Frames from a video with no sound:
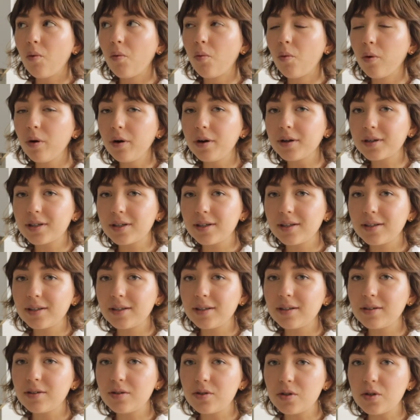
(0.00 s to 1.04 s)
work
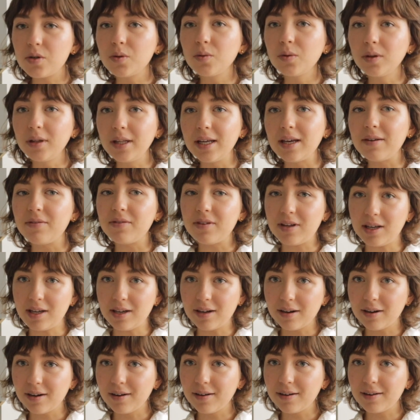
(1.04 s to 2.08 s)
to live
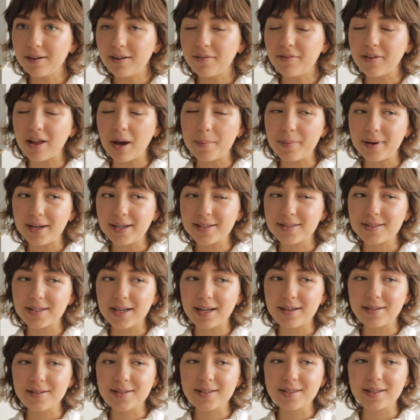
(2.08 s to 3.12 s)
here, if that makes
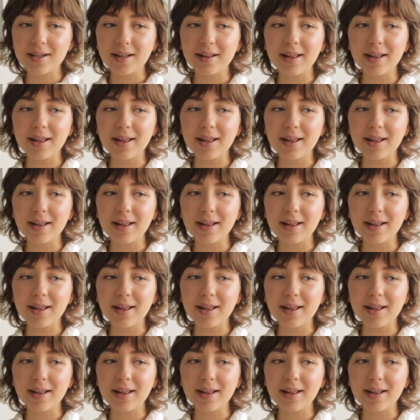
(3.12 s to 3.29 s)
sense.